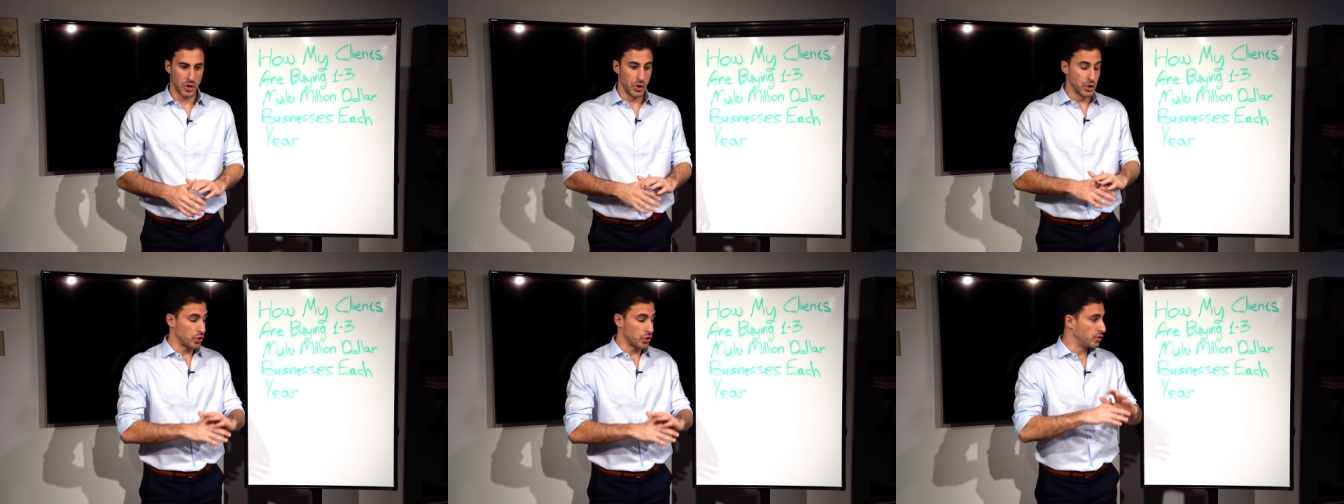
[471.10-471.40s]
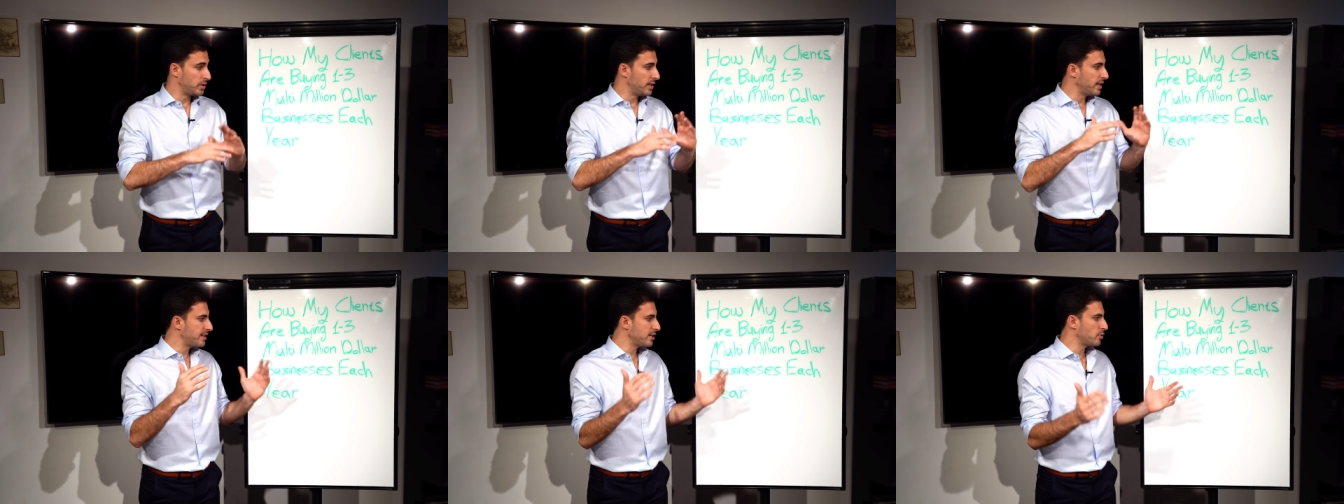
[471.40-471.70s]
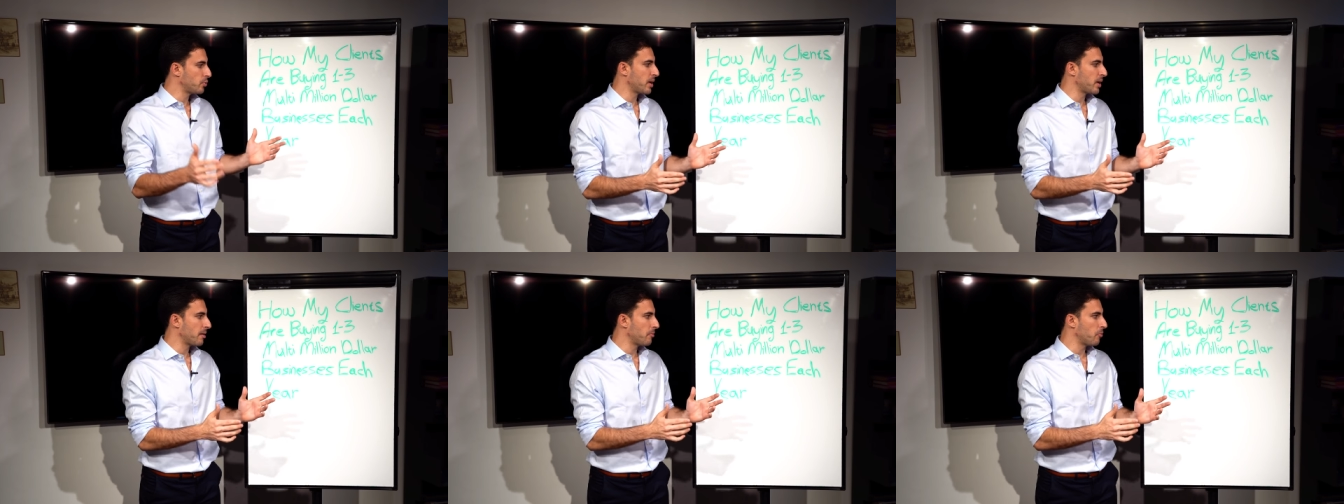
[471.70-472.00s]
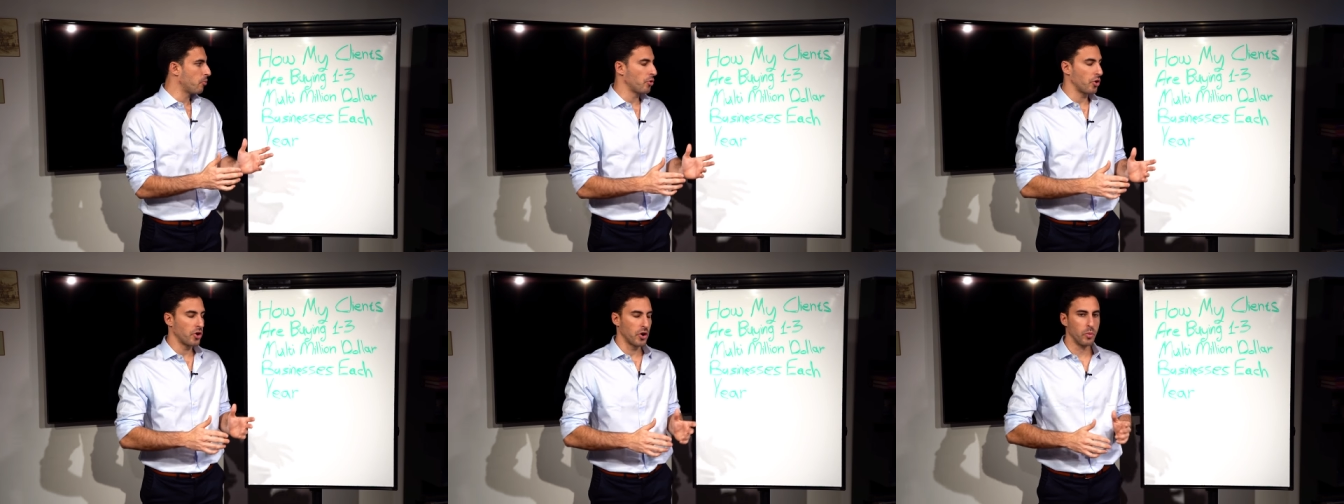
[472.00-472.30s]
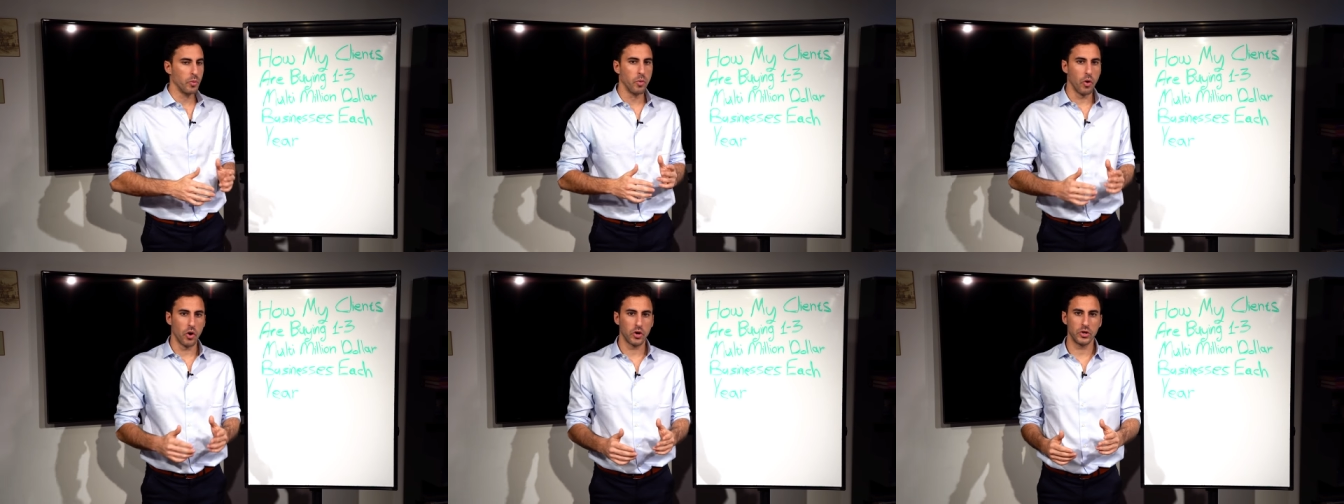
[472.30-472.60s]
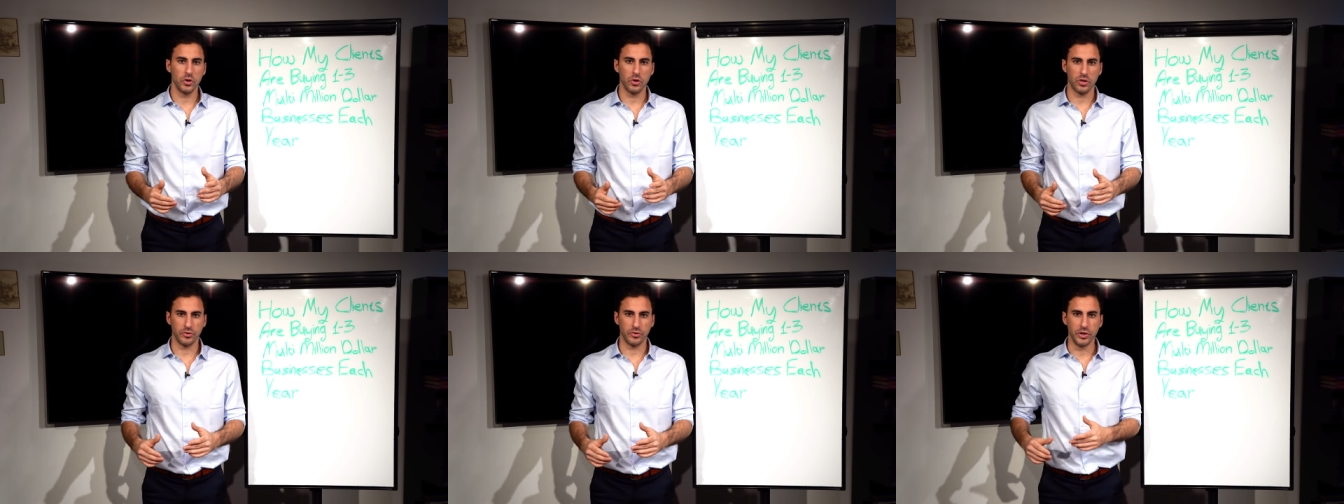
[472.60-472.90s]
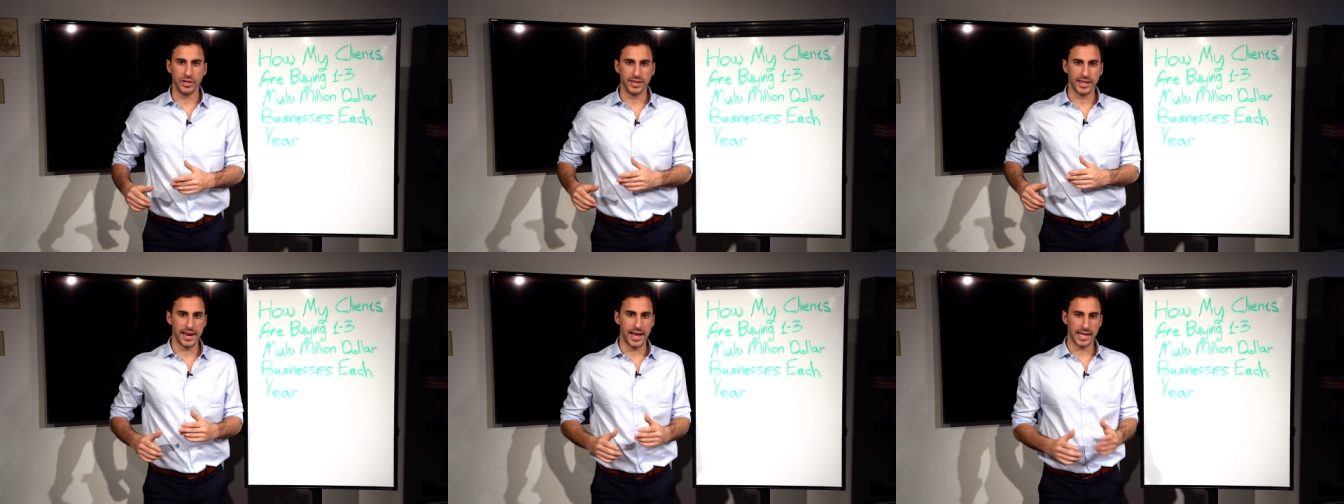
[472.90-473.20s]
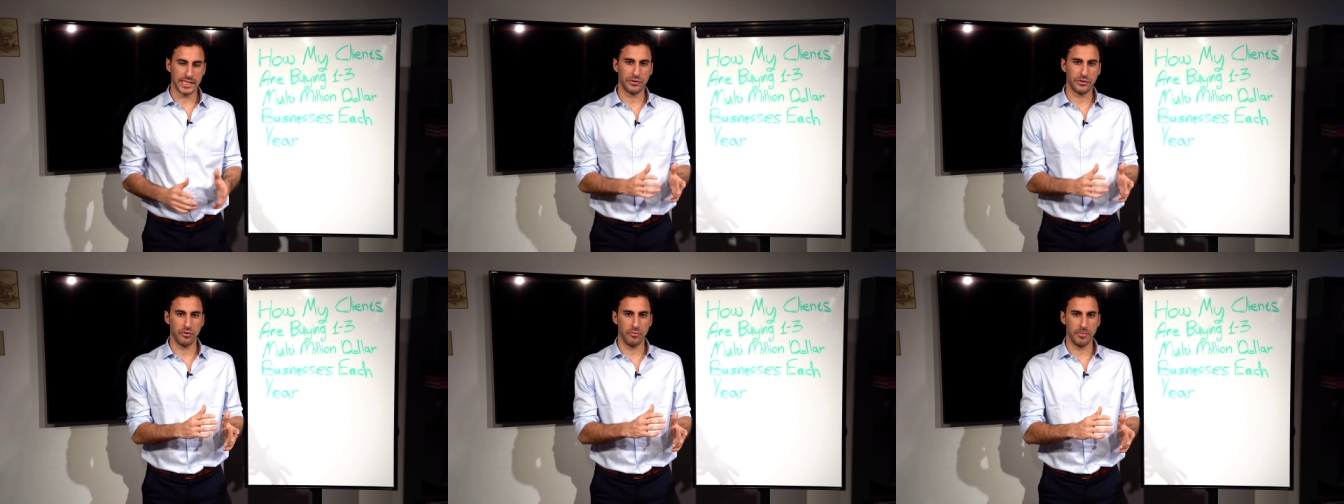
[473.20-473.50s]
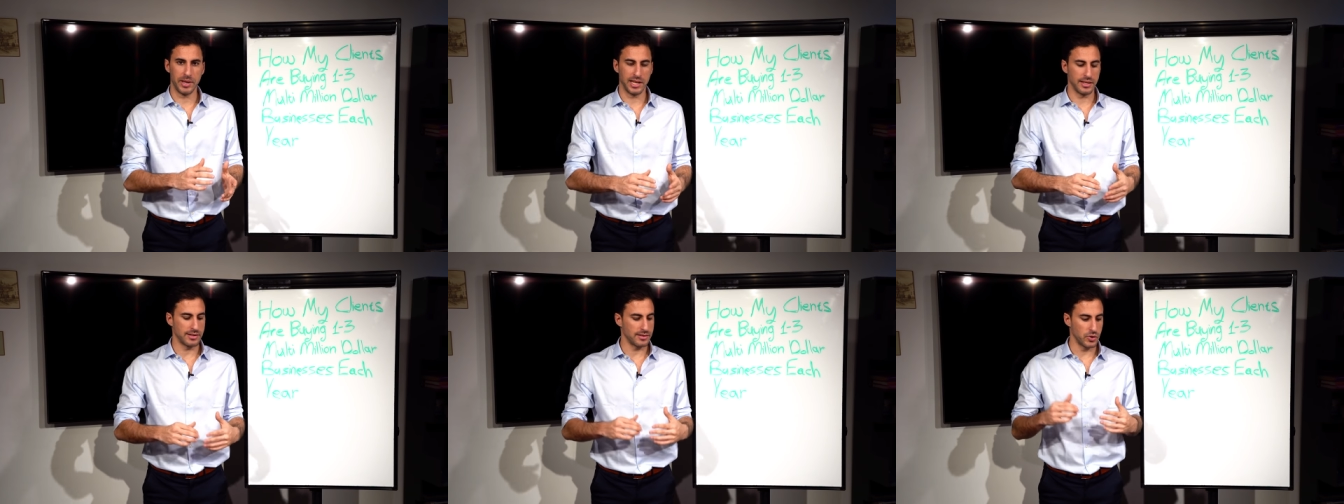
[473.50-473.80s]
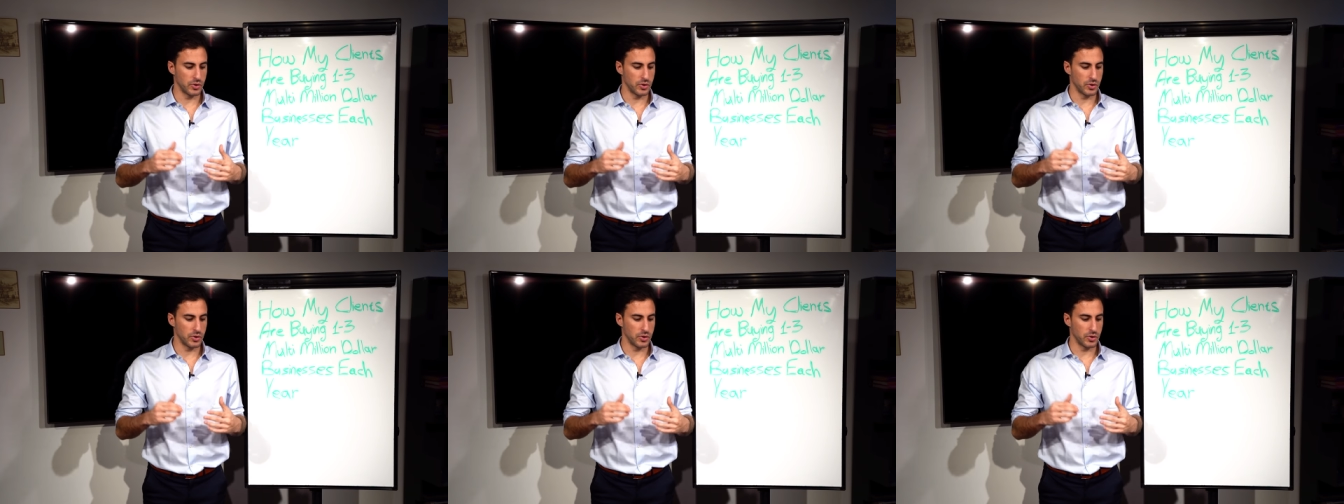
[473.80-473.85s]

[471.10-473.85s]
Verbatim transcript: So this is what I'm gonna walk you through in the next few minutes.